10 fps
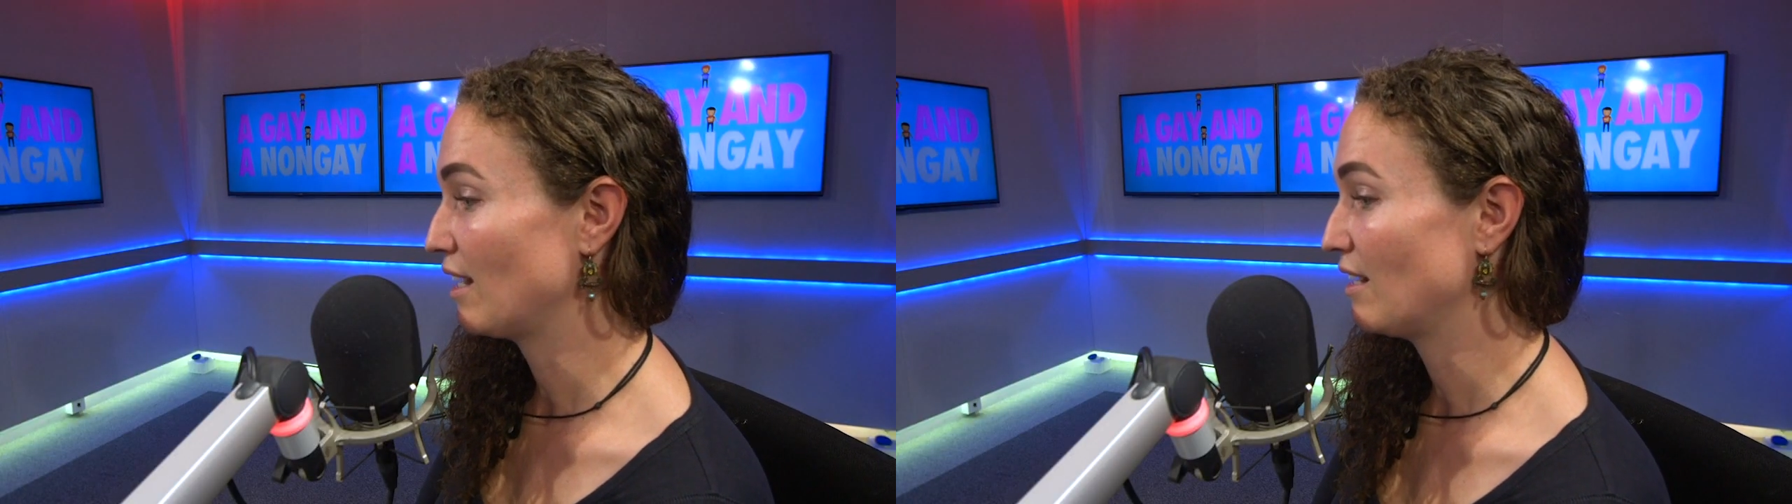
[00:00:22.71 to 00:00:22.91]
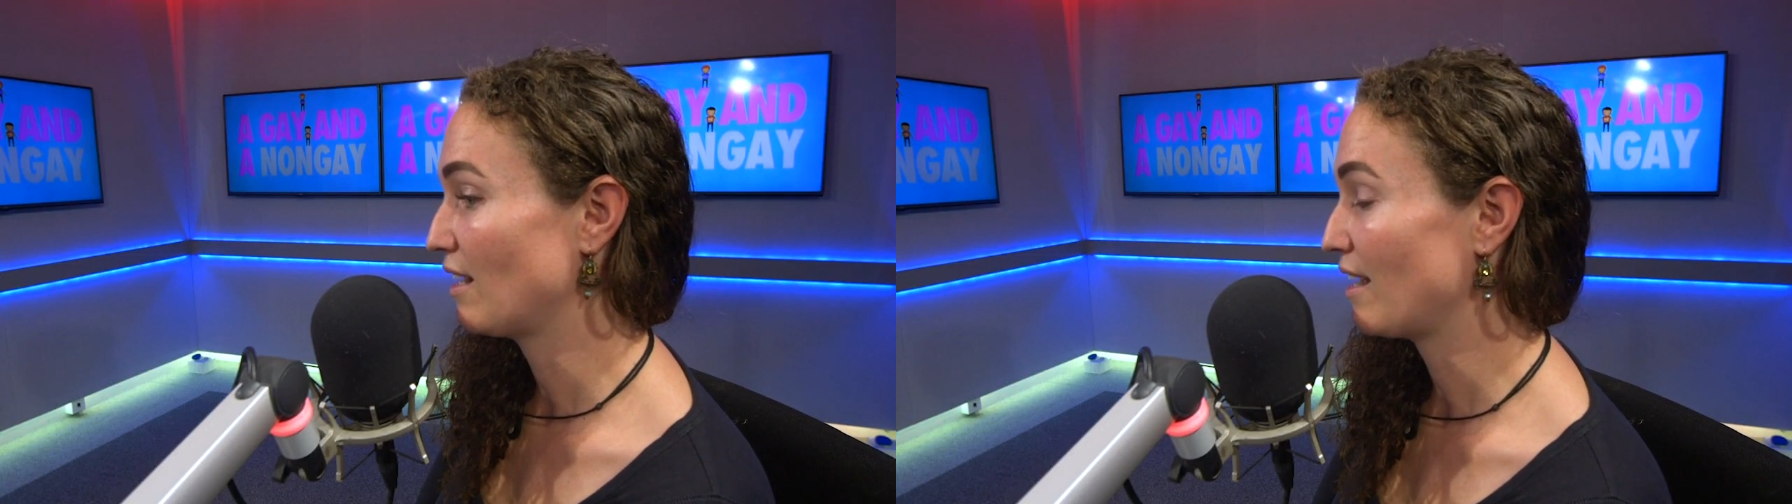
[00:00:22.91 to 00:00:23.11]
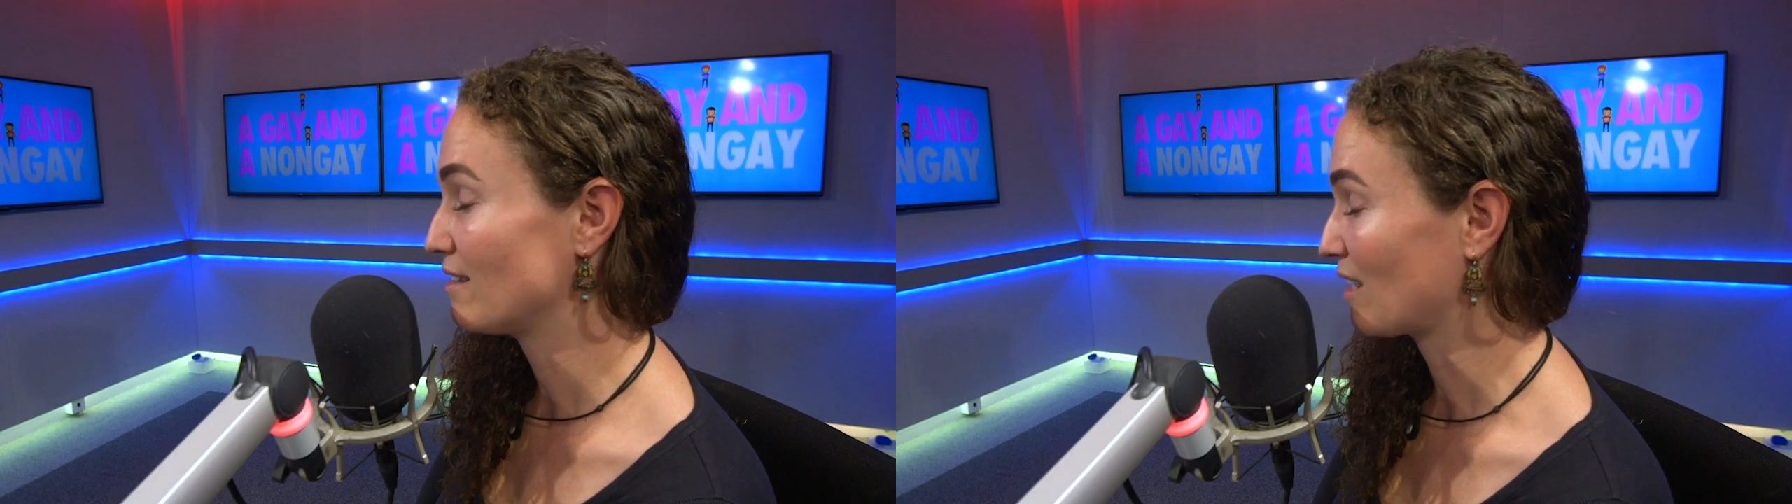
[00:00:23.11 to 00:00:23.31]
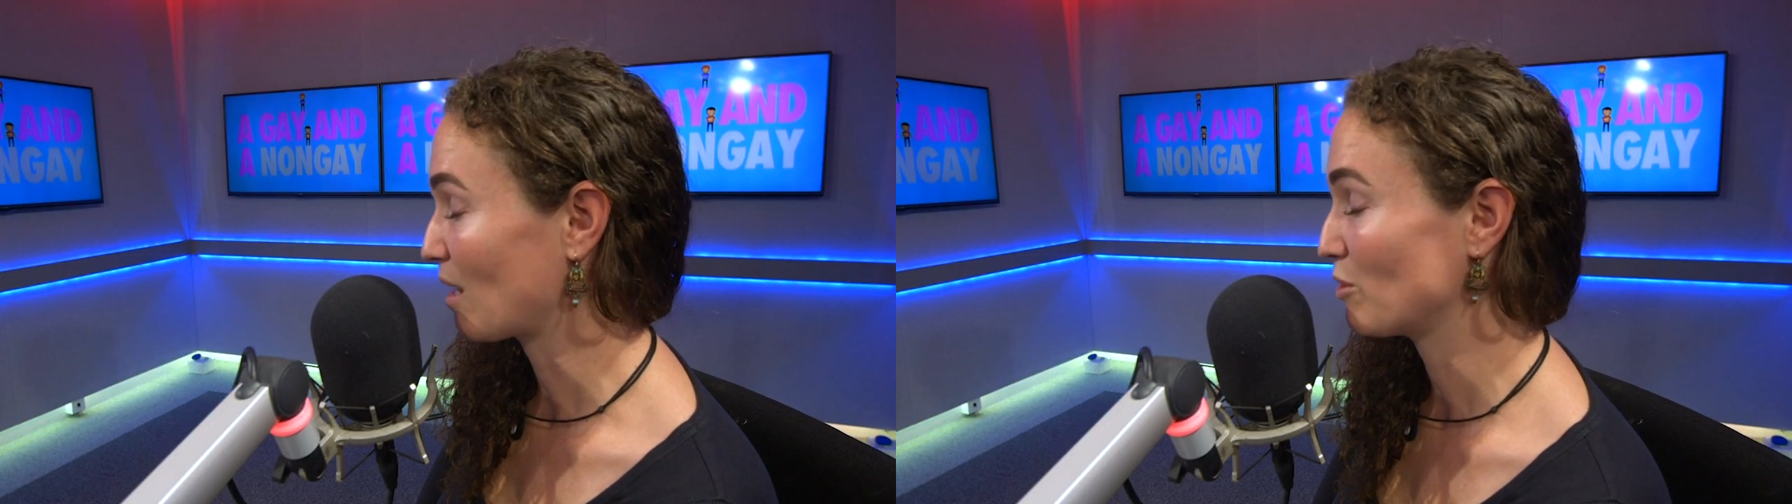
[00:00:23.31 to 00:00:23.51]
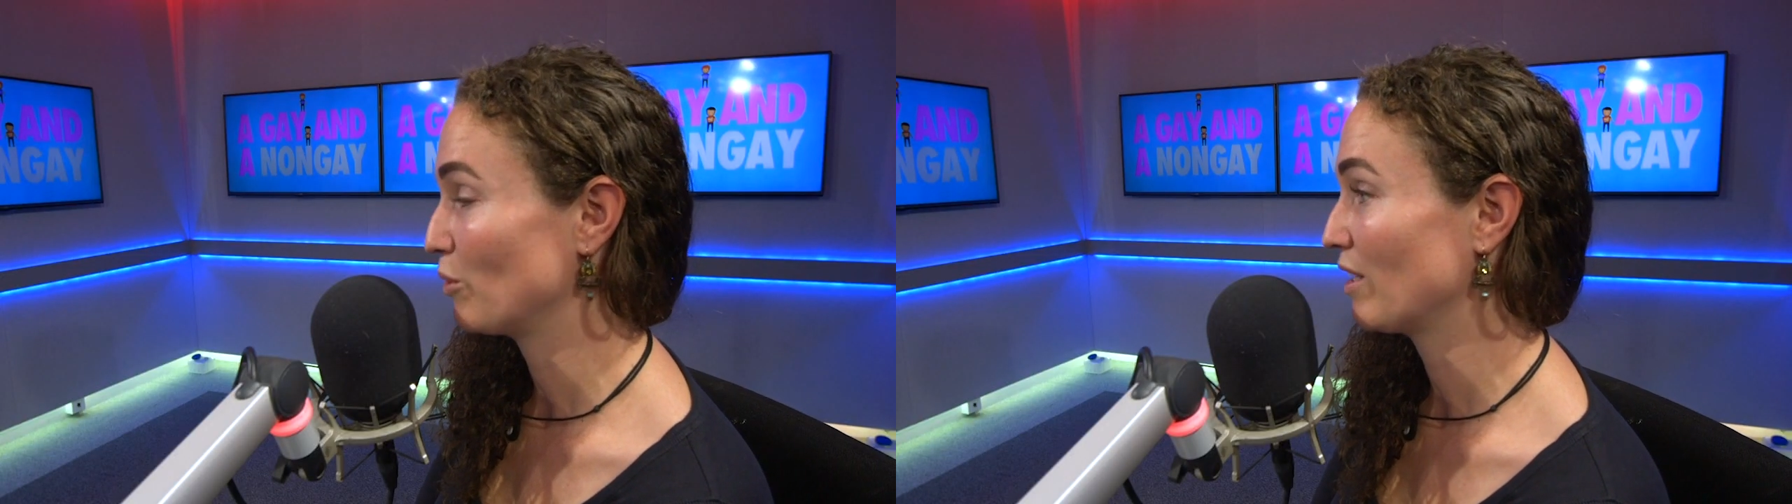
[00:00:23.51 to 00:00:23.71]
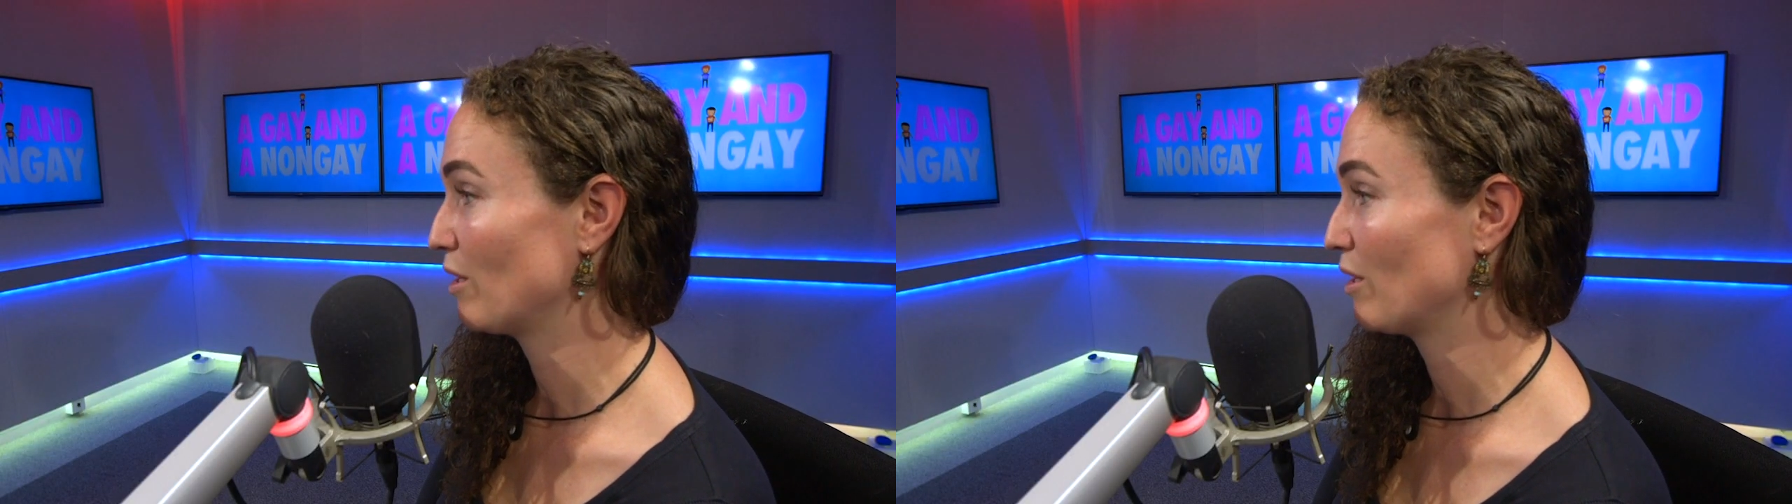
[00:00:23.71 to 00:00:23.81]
and I stopped doing